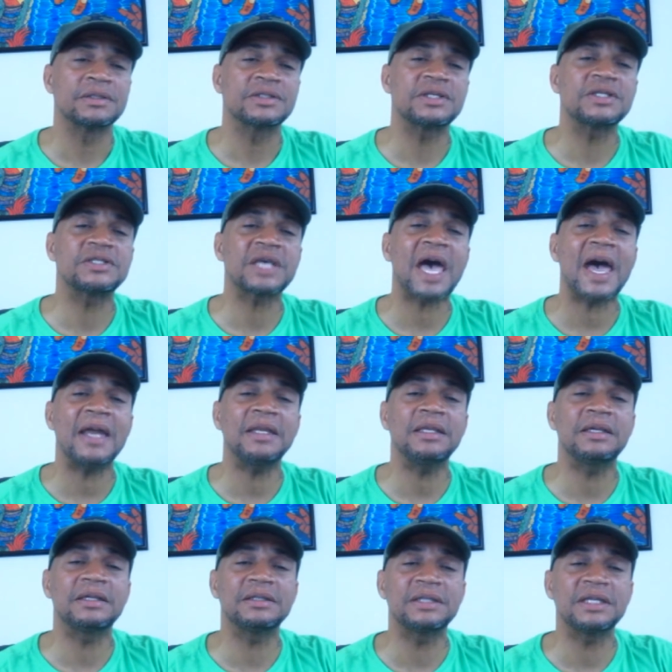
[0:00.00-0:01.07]

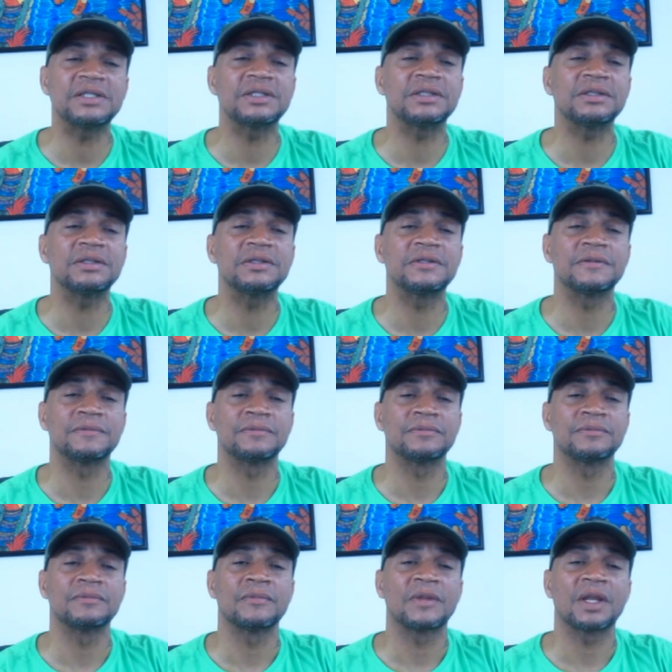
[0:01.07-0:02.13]
Society conditions
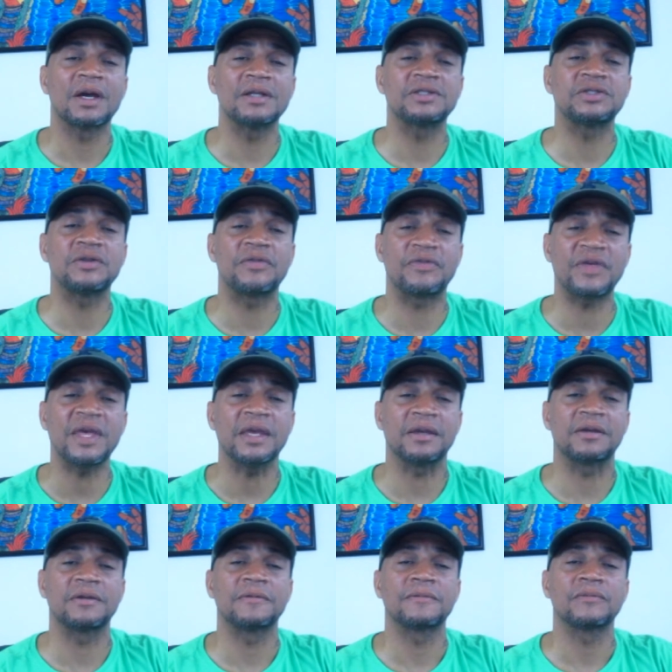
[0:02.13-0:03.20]
us to think
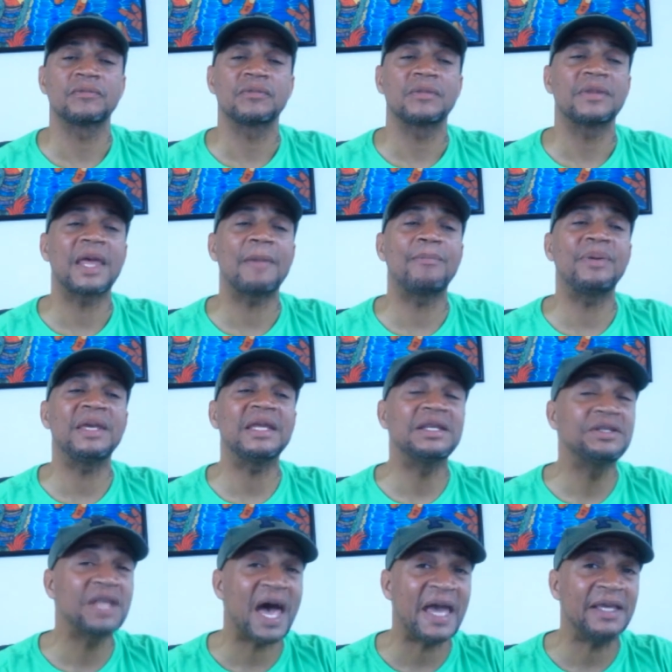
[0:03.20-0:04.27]
that
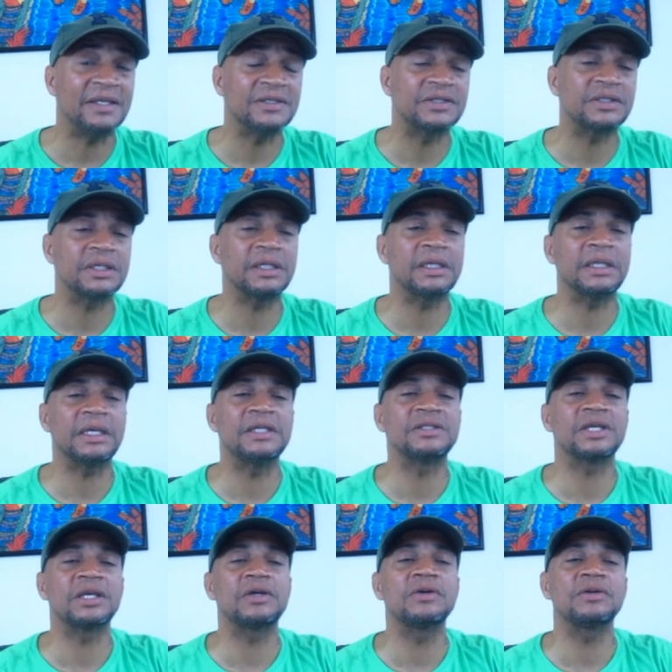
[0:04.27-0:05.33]
being nice
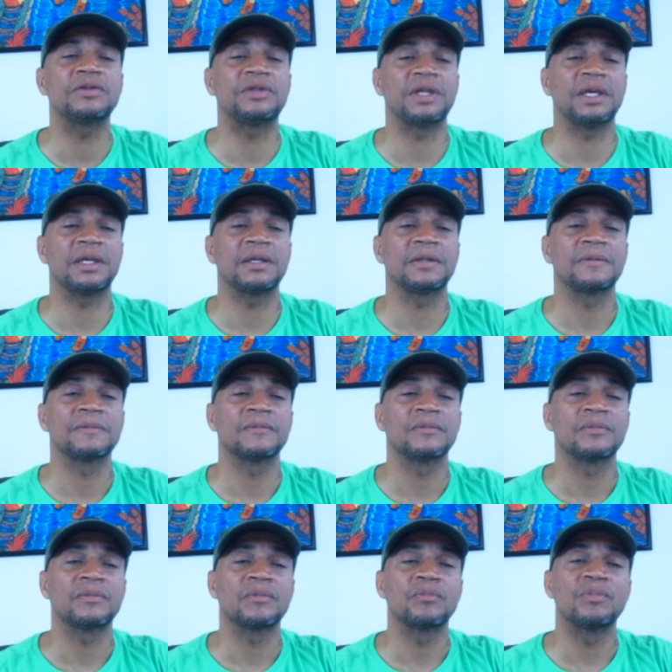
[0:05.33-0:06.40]
is a good thing,
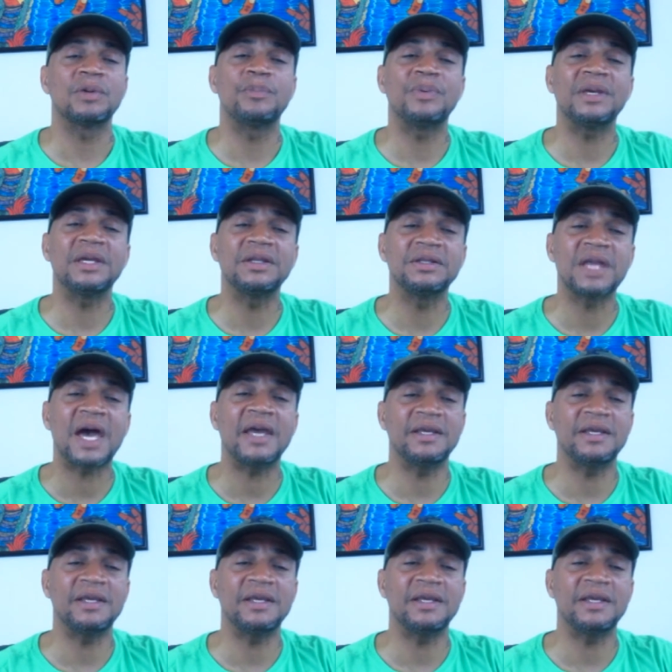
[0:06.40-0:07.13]
but being